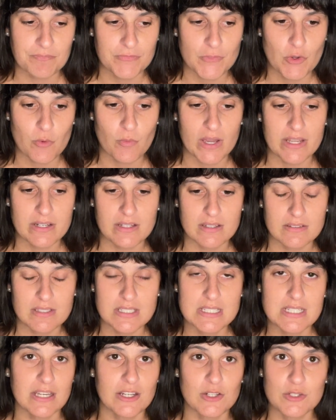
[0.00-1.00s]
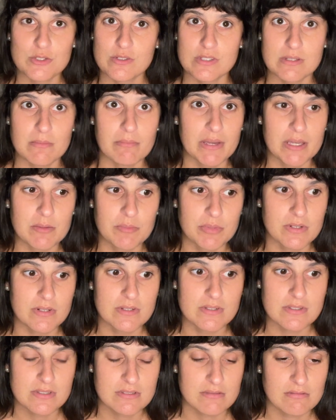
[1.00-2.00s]
writing the titles on some
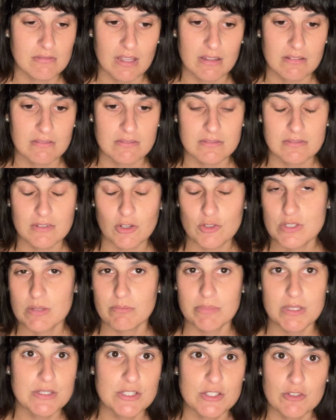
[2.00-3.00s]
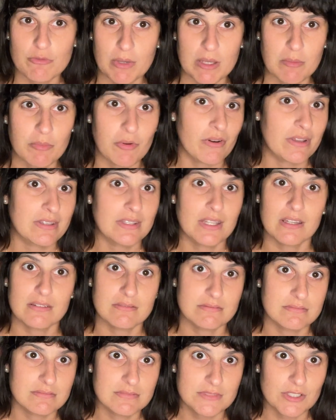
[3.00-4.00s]
papers and on some pieces of paper, and
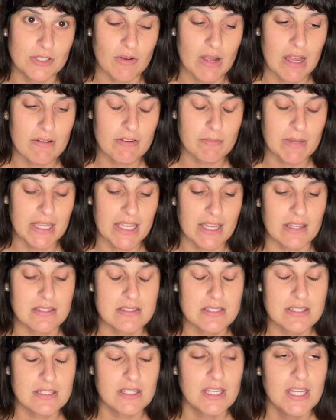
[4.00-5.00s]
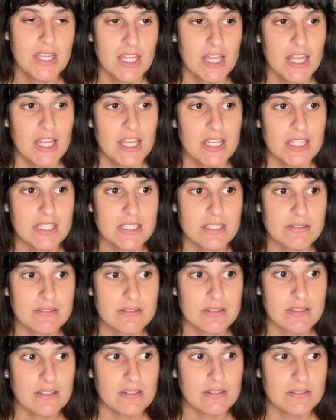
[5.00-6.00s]
then, you know, having my cats eat
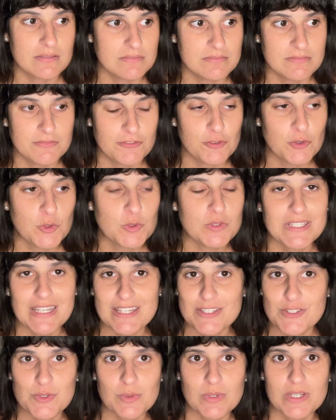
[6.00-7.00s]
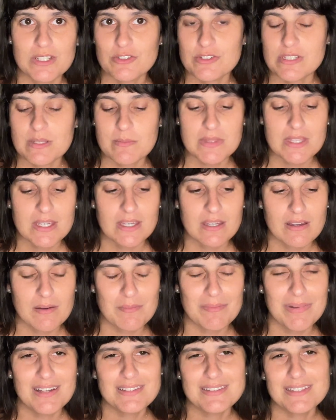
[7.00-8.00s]
the food next to it or something.
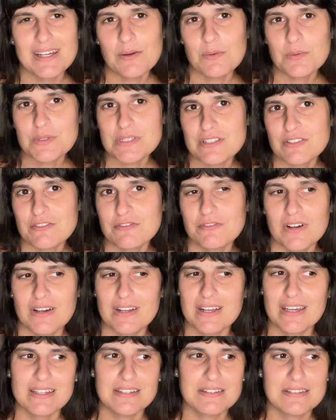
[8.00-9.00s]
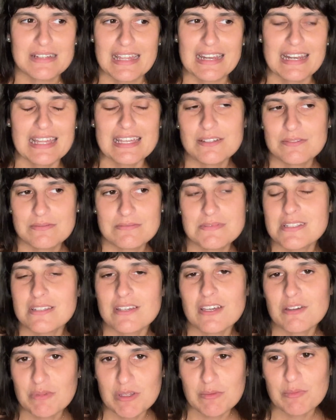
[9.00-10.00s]
But that was not fun. I like
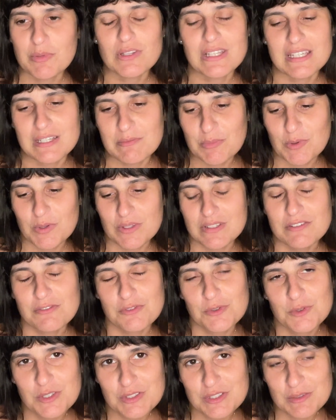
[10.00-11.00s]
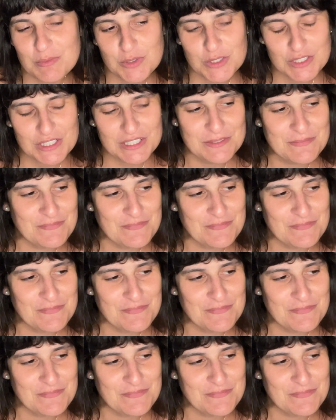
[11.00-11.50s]
seeing people like putting the food on the book.